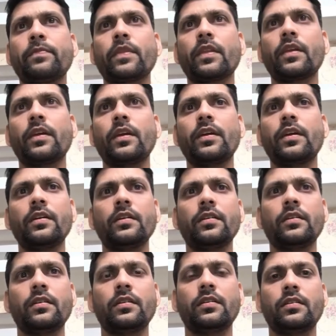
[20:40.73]
And
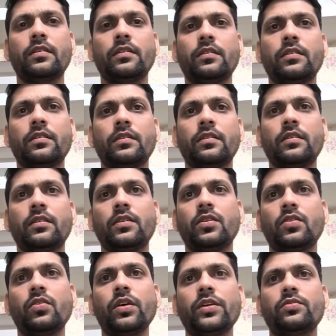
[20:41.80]

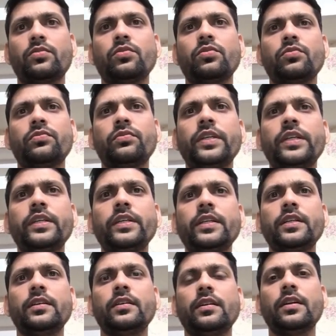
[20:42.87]
okay, so we
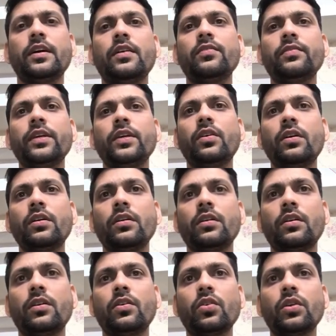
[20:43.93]
got
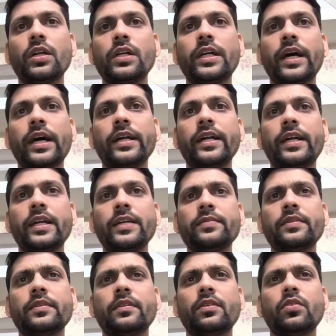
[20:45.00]
total target
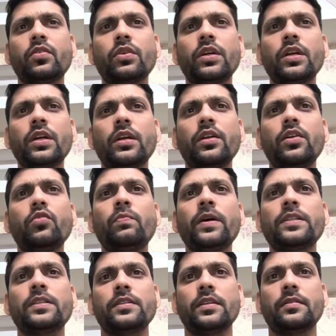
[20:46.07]
trips, total new
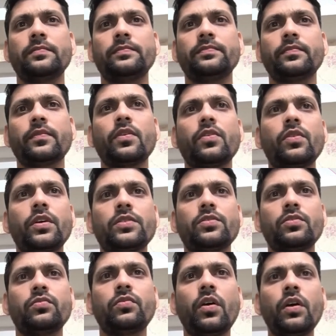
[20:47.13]
passenger. Okay, so
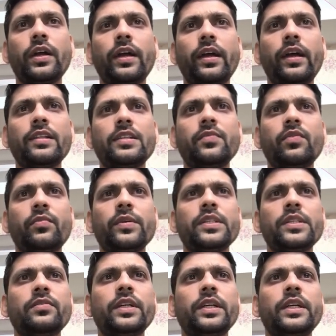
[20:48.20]
what else information
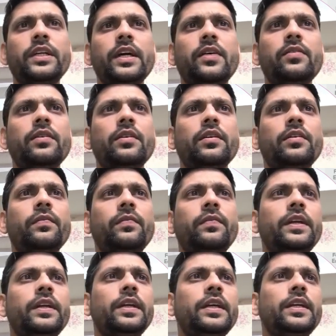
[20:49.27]
we need now? We
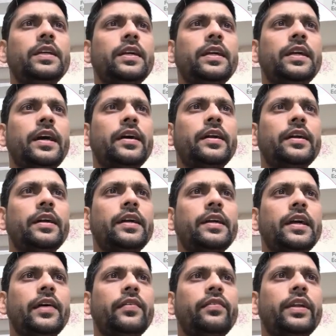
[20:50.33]
need target
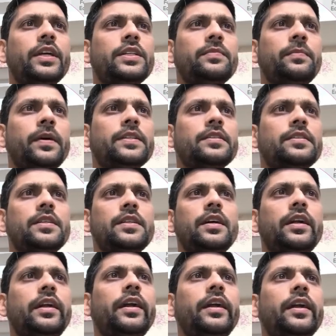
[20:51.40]
average passenger
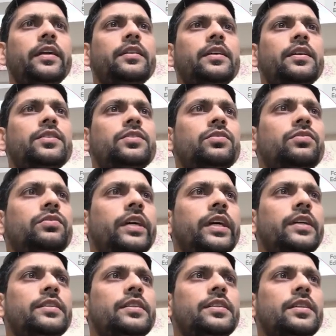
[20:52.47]
rating. So where
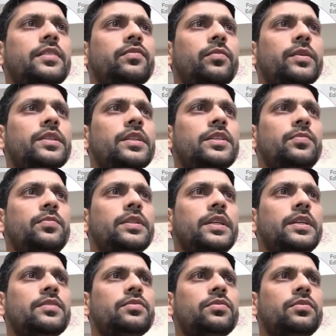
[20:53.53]
is this information is
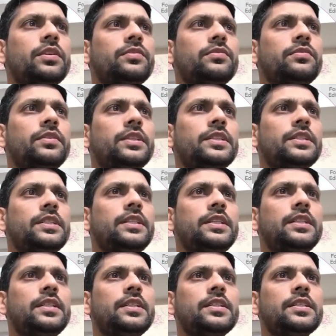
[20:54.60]
present? So if we
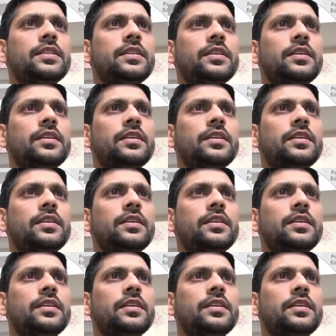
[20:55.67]
see this